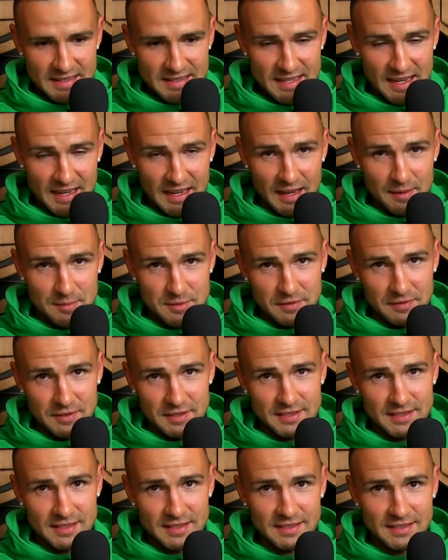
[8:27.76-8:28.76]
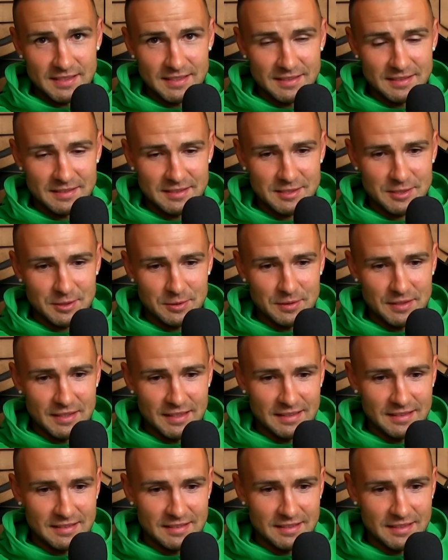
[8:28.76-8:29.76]
10 games of the season, so
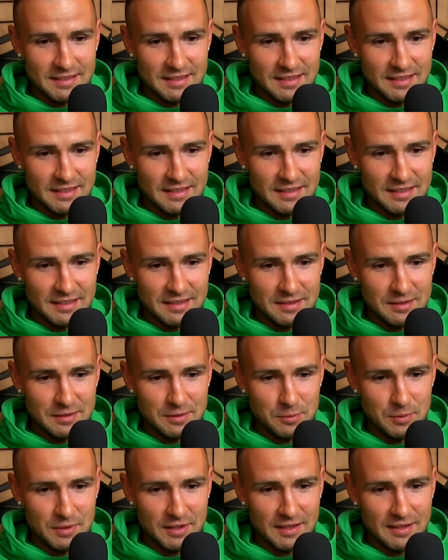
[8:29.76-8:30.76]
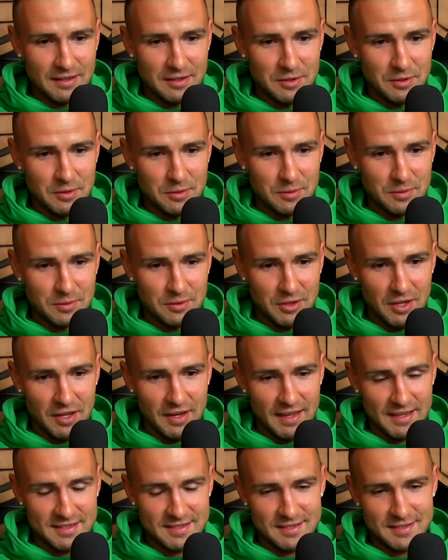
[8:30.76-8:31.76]
that we can go
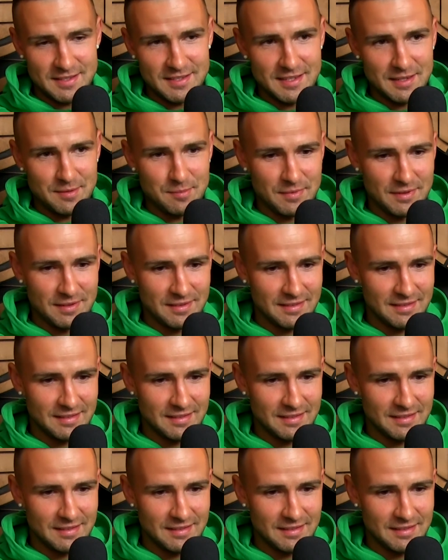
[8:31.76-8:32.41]
not as a team